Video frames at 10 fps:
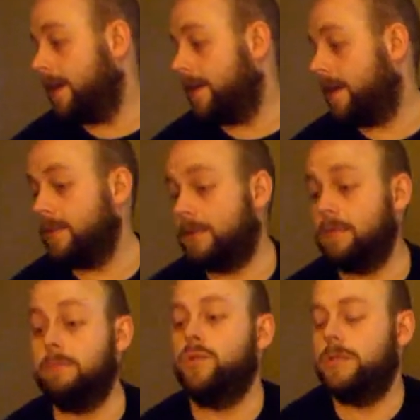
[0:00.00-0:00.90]
Now
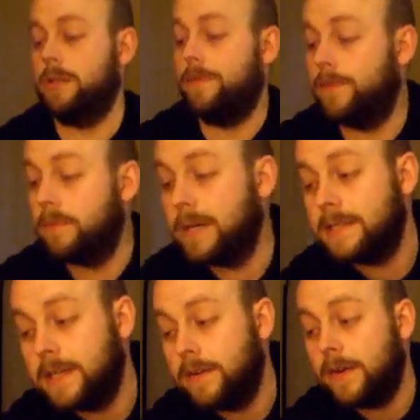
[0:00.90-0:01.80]
more stuff for
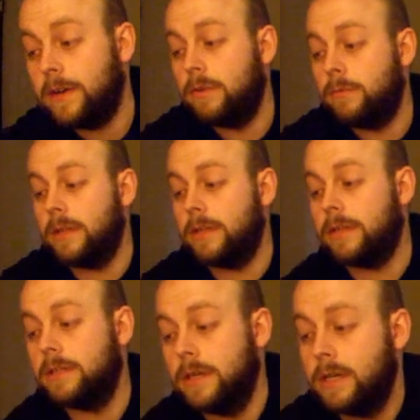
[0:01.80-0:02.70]
myself. I got one of the
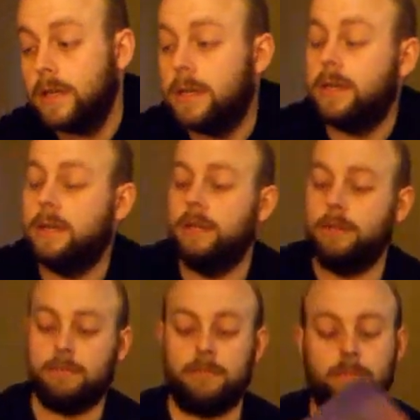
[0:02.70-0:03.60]

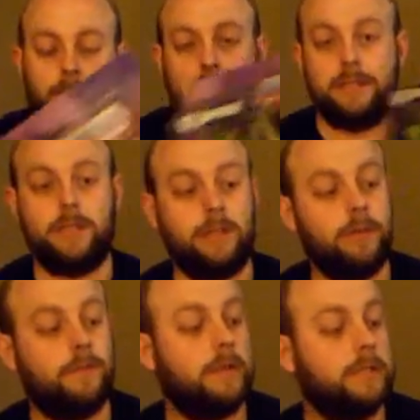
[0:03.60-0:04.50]
Masters of the
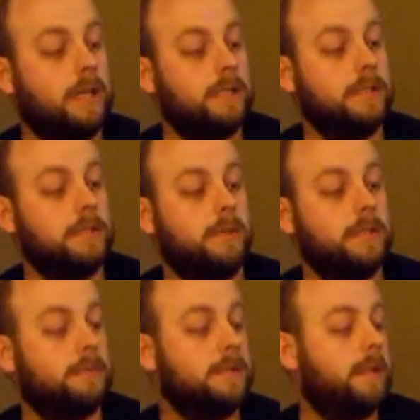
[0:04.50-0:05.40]
Universe Classics
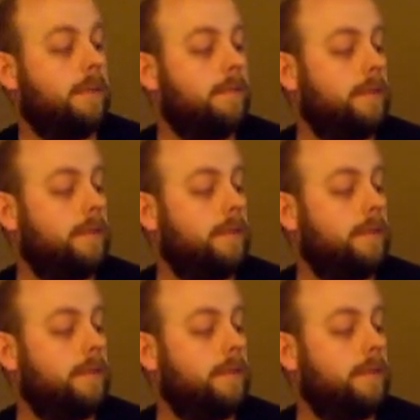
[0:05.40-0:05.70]
ones myself.